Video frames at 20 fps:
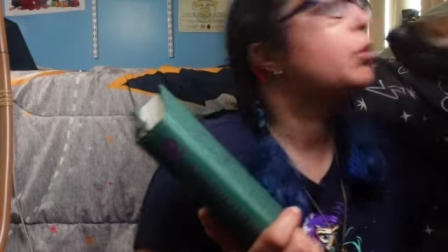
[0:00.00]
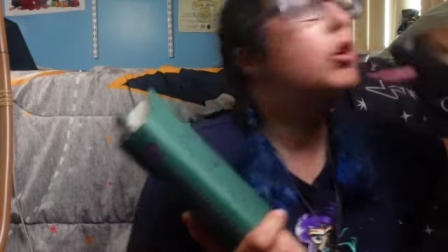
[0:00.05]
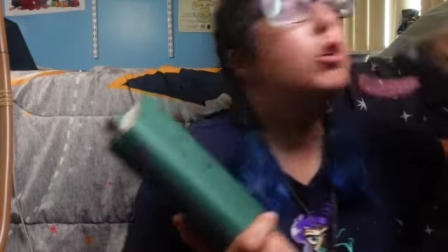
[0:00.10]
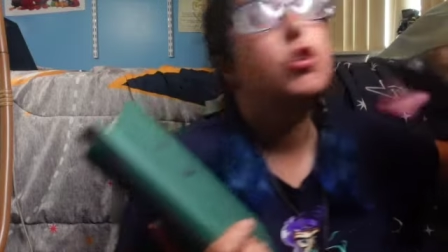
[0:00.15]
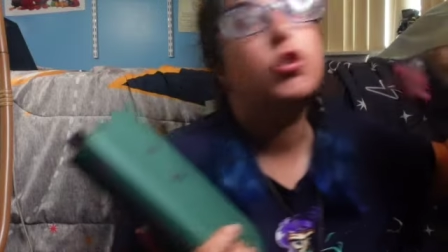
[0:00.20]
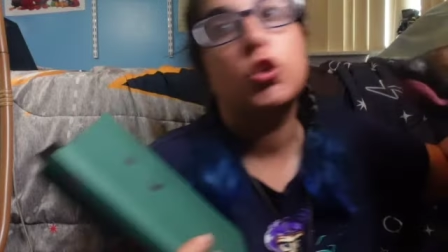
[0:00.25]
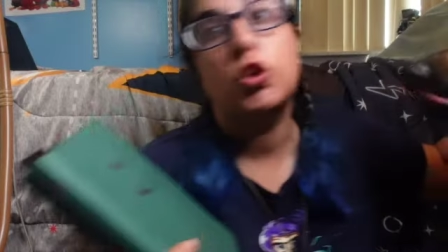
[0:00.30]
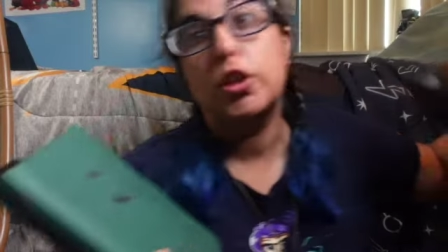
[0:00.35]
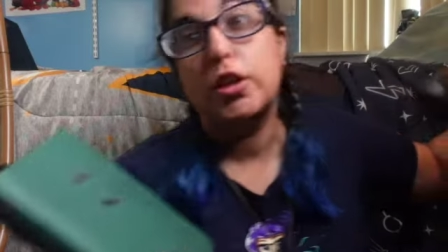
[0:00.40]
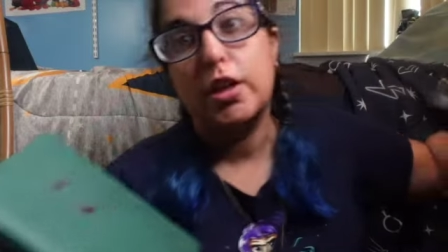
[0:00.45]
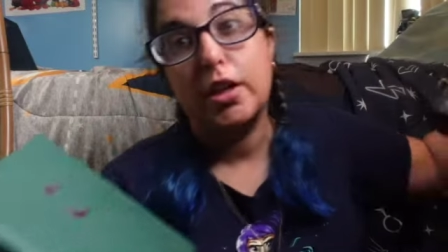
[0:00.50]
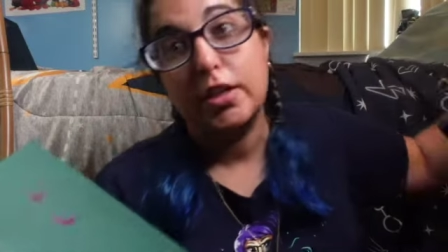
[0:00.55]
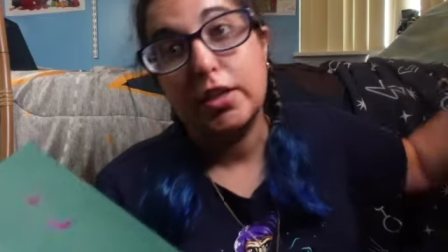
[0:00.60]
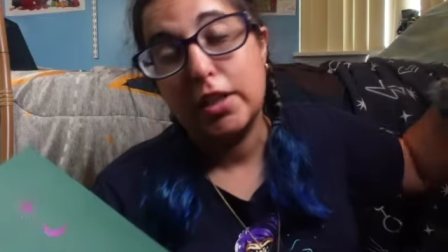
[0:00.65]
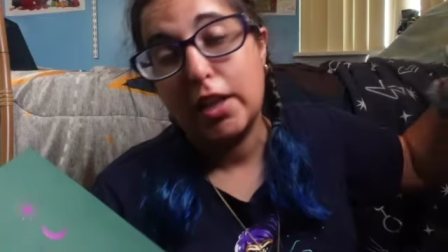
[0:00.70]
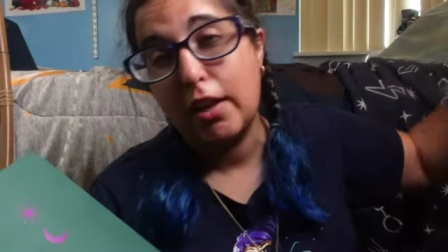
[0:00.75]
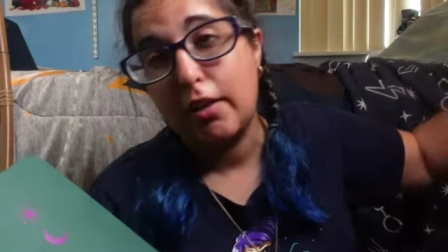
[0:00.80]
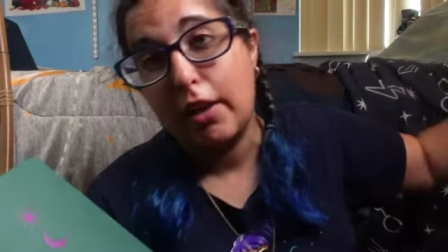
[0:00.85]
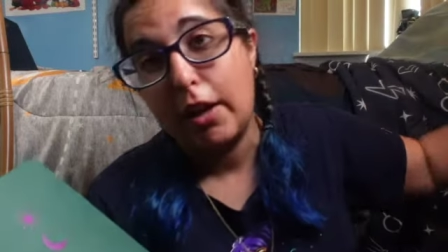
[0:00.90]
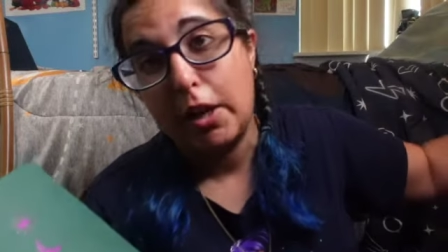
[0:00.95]
She does
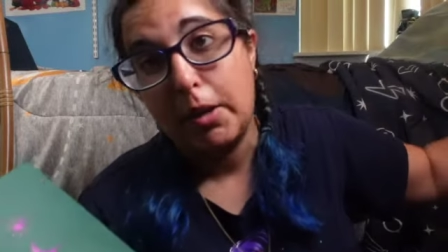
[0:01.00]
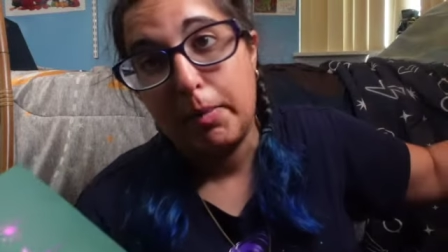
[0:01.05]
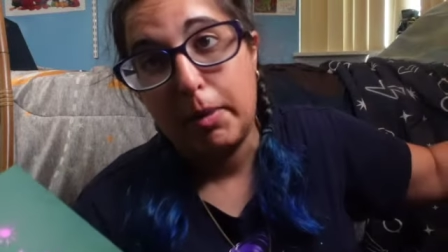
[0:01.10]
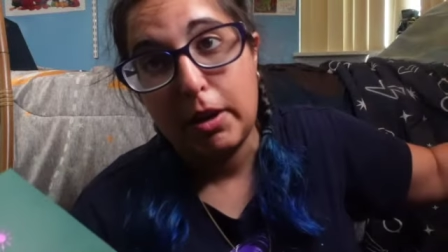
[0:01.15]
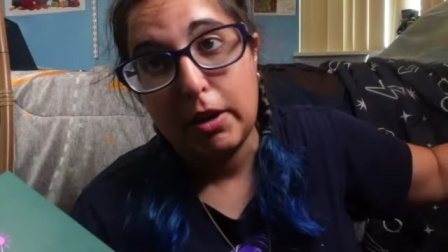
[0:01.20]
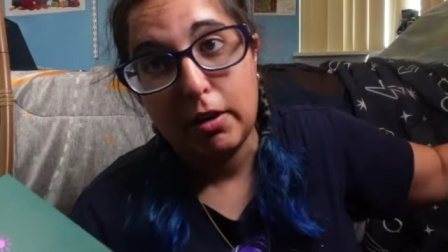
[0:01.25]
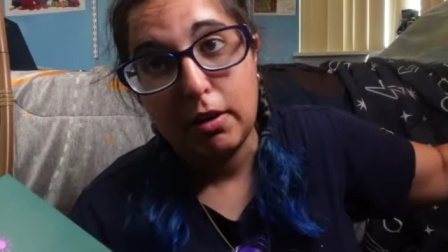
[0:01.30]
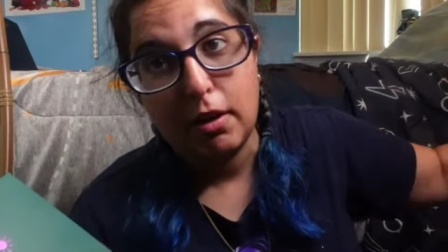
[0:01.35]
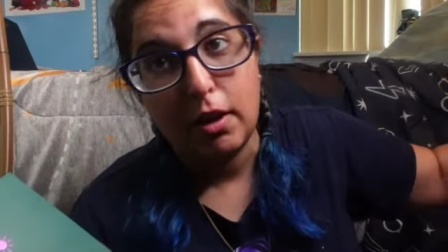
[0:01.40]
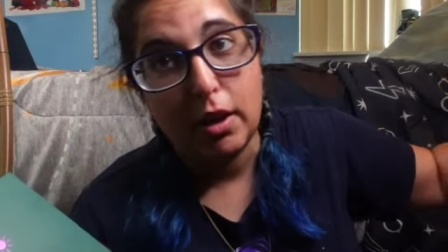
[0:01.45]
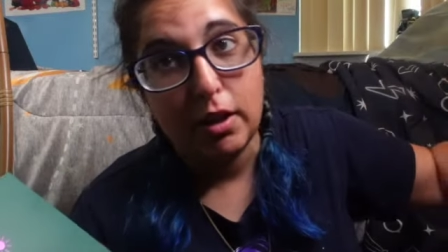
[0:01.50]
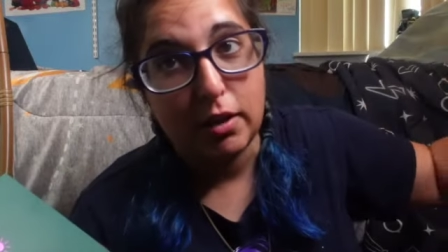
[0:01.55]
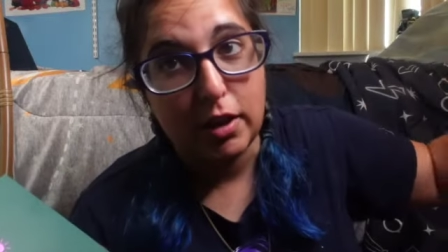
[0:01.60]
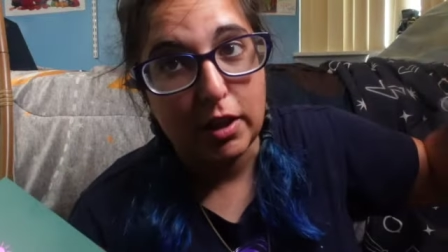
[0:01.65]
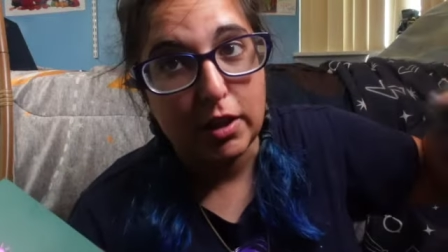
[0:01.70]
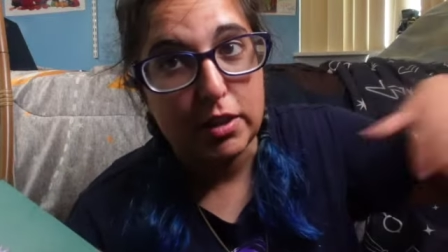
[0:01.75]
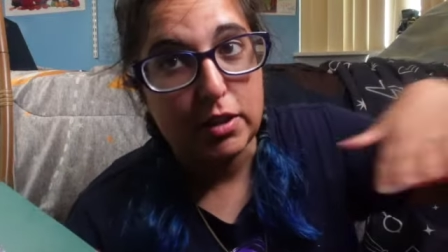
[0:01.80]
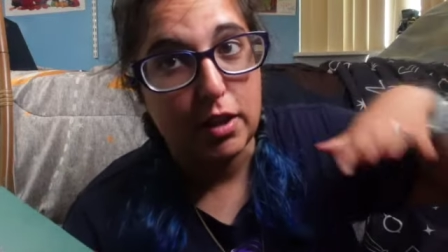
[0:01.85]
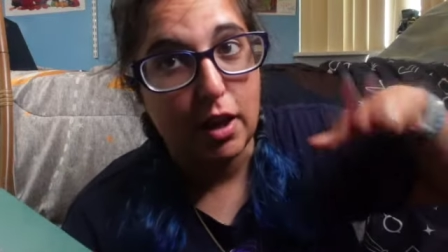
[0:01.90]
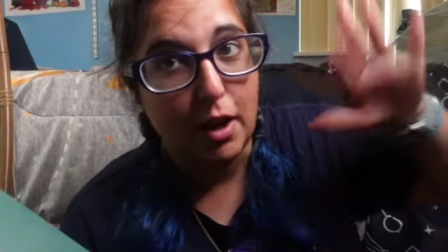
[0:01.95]
not like me
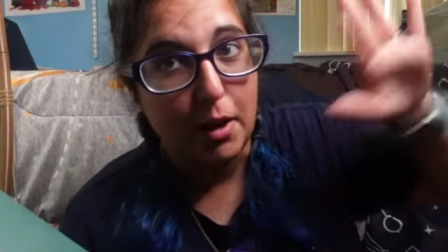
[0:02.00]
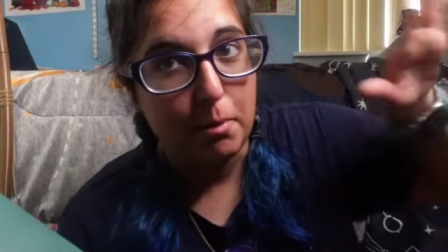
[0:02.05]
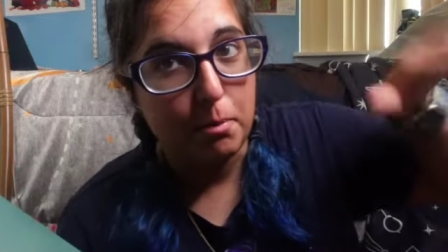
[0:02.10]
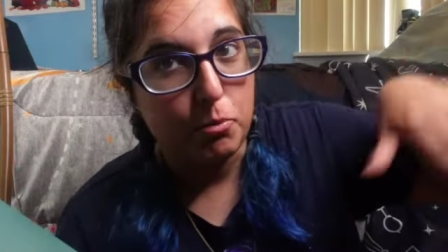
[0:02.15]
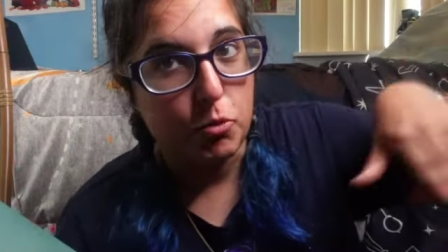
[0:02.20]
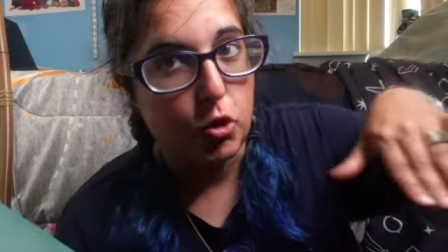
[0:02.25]
unless I'm